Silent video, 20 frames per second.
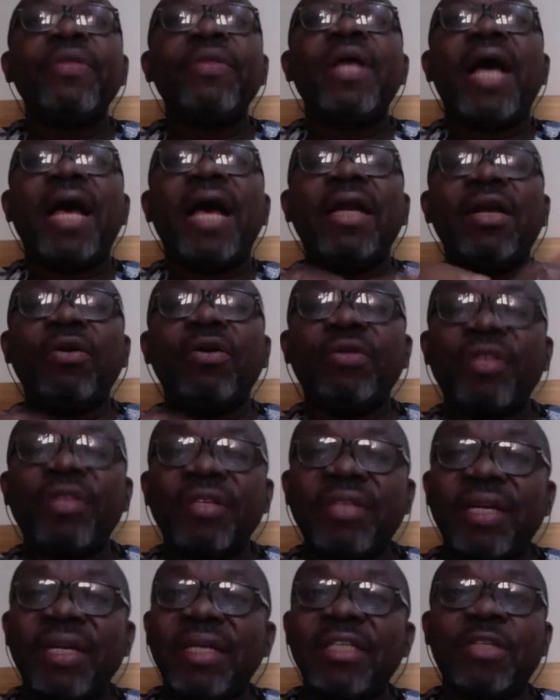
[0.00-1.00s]
and the whole thing
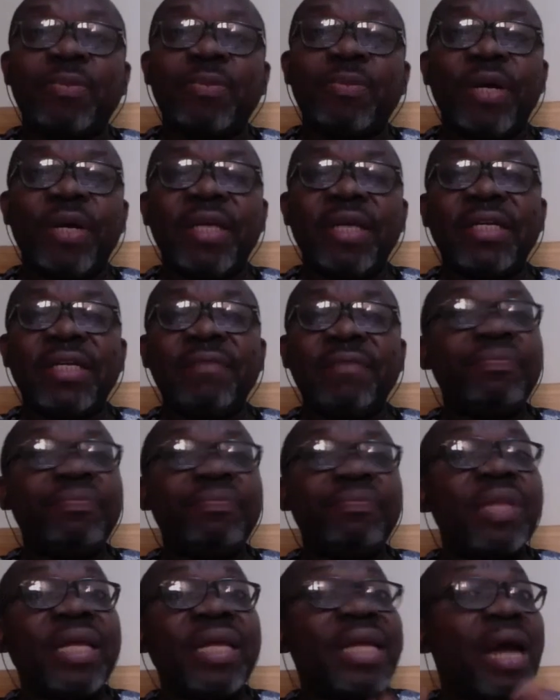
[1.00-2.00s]
started spreading.
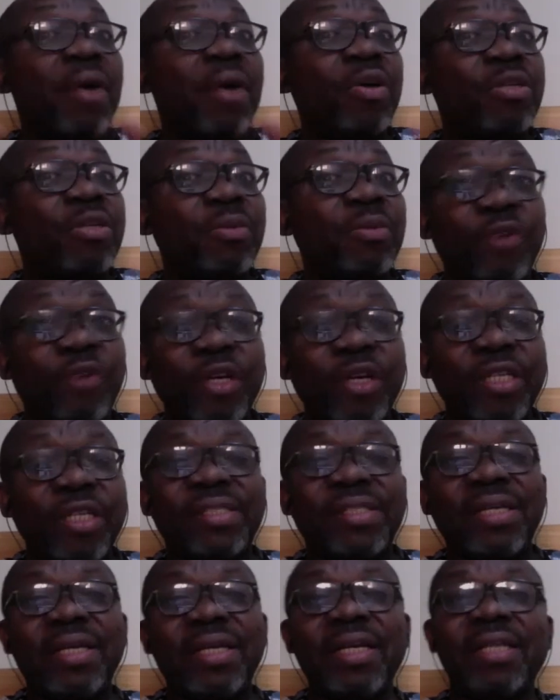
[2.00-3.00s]
That was before the
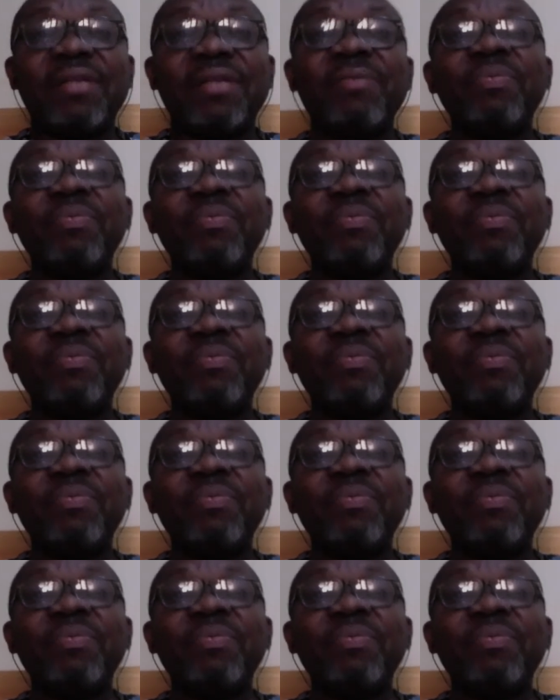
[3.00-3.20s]
internet.